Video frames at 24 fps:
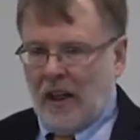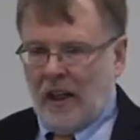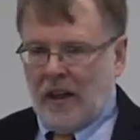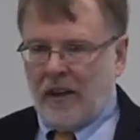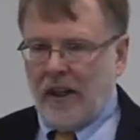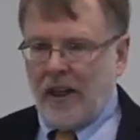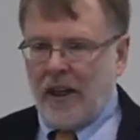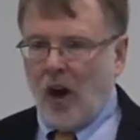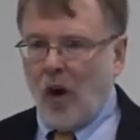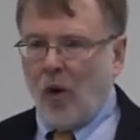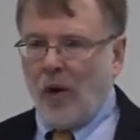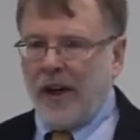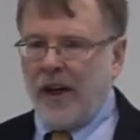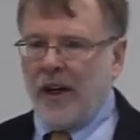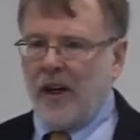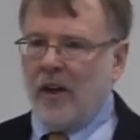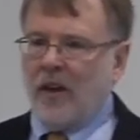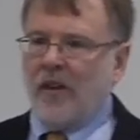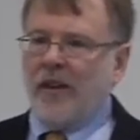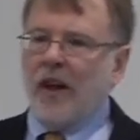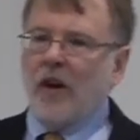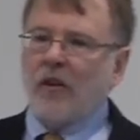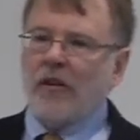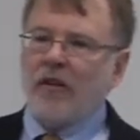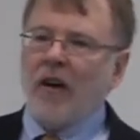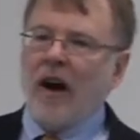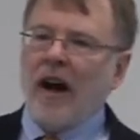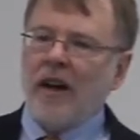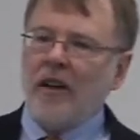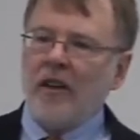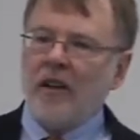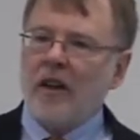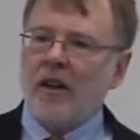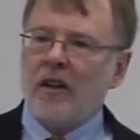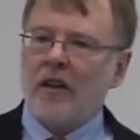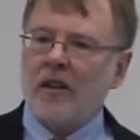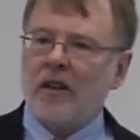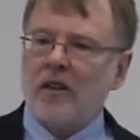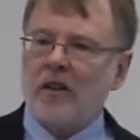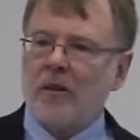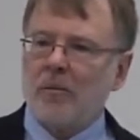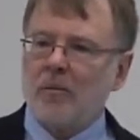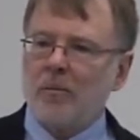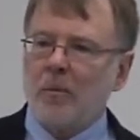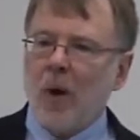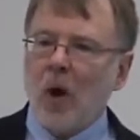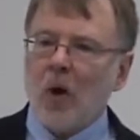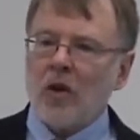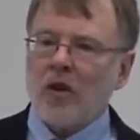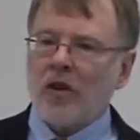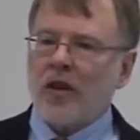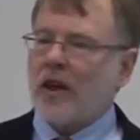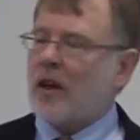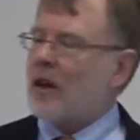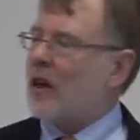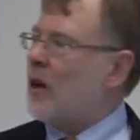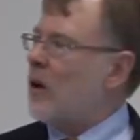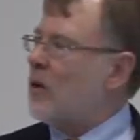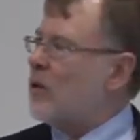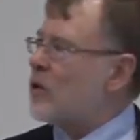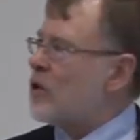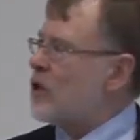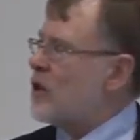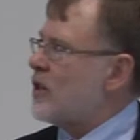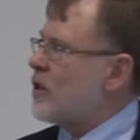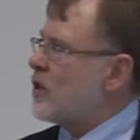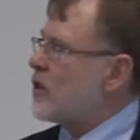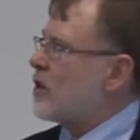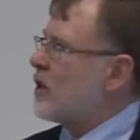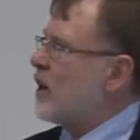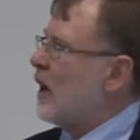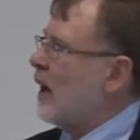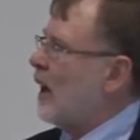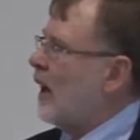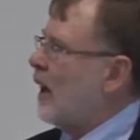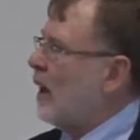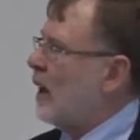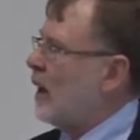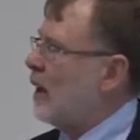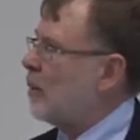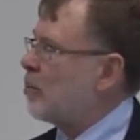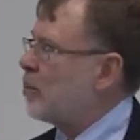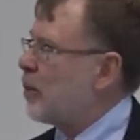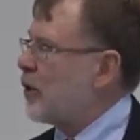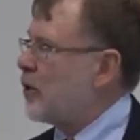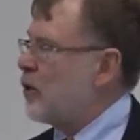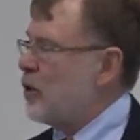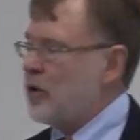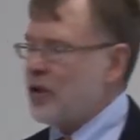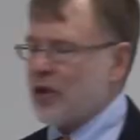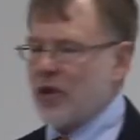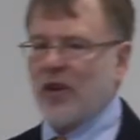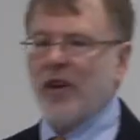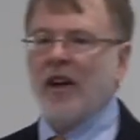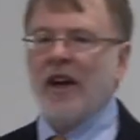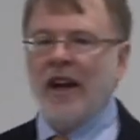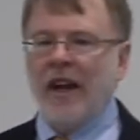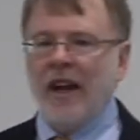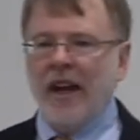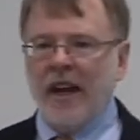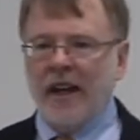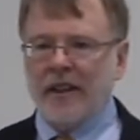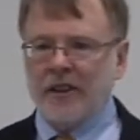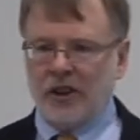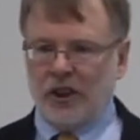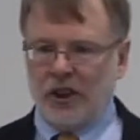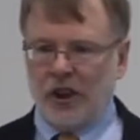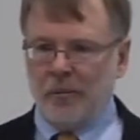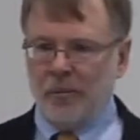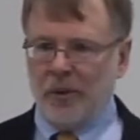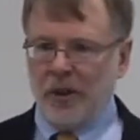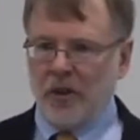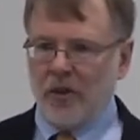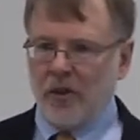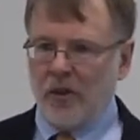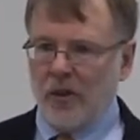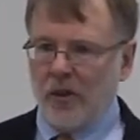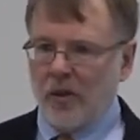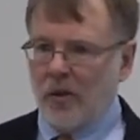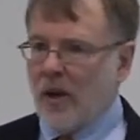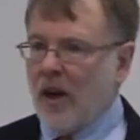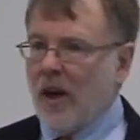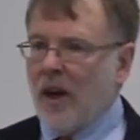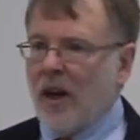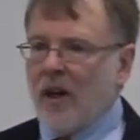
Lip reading: they go here, they'll find the closest producer and ship it to you.